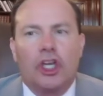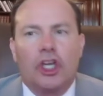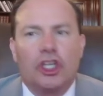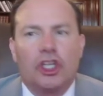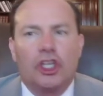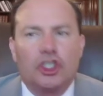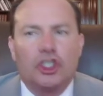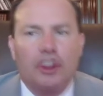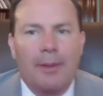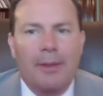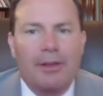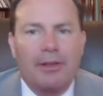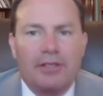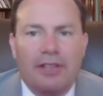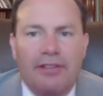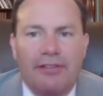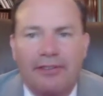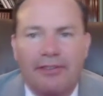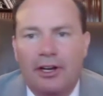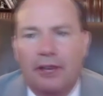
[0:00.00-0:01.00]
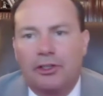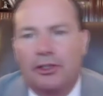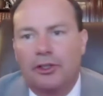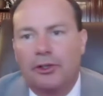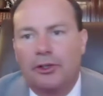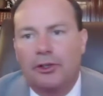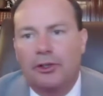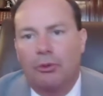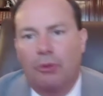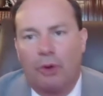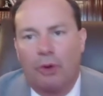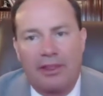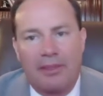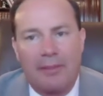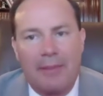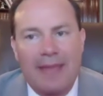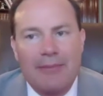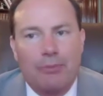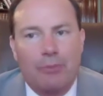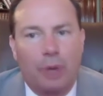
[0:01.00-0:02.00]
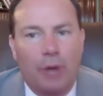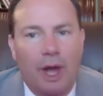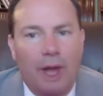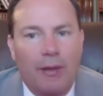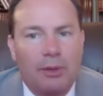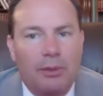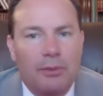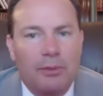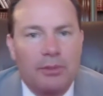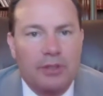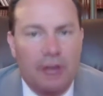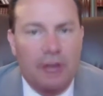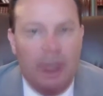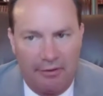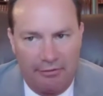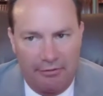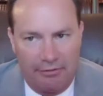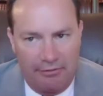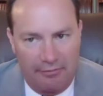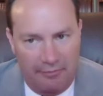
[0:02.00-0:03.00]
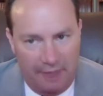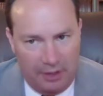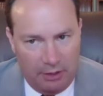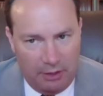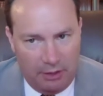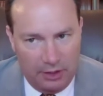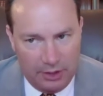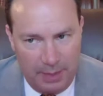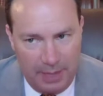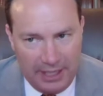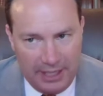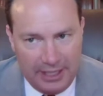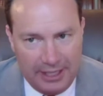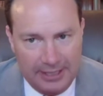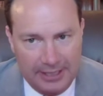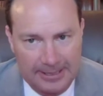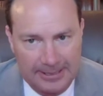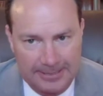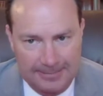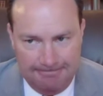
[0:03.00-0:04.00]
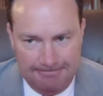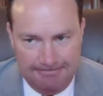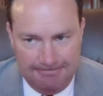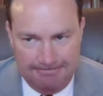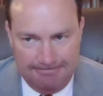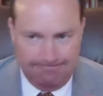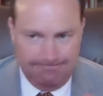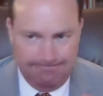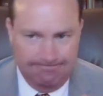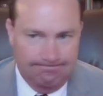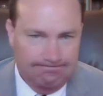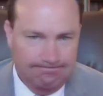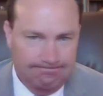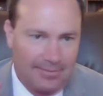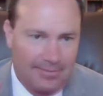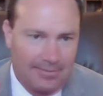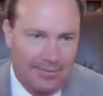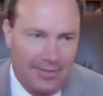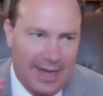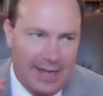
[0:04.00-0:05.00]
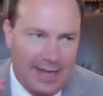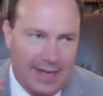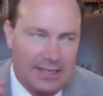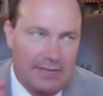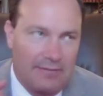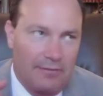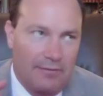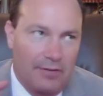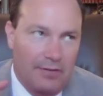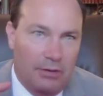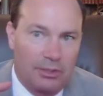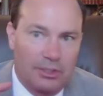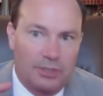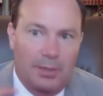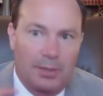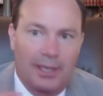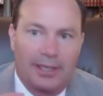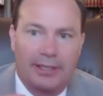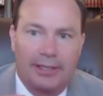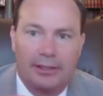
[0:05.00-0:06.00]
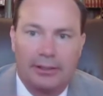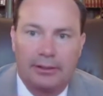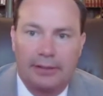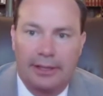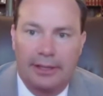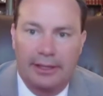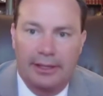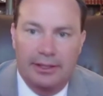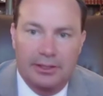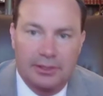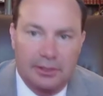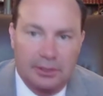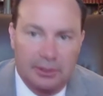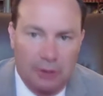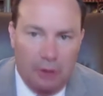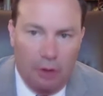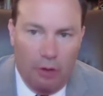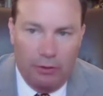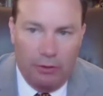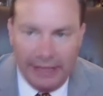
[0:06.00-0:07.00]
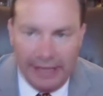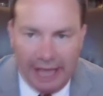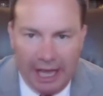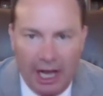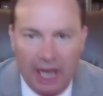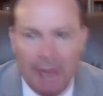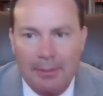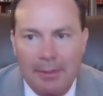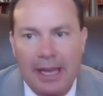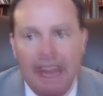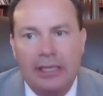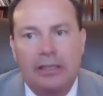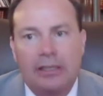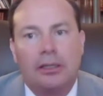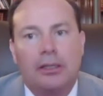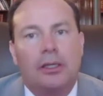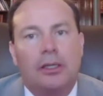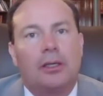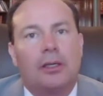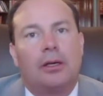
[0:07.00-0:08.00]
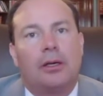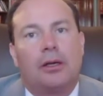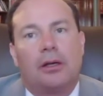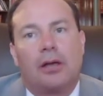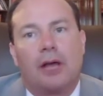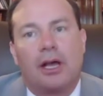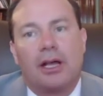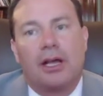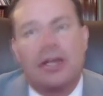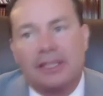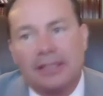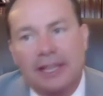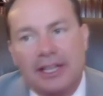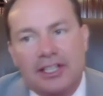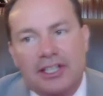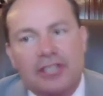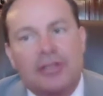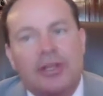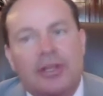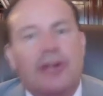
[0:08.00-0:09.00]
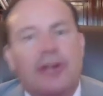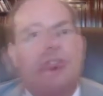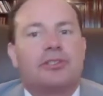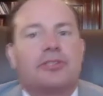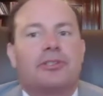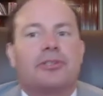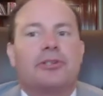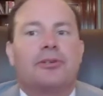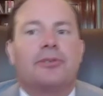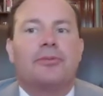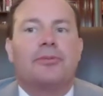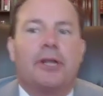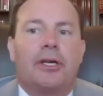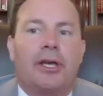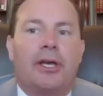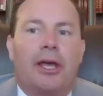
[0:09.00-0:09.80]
contributes, I fear, to one of the main problems of federal spending. That federal spending is overly automated, causing legislators to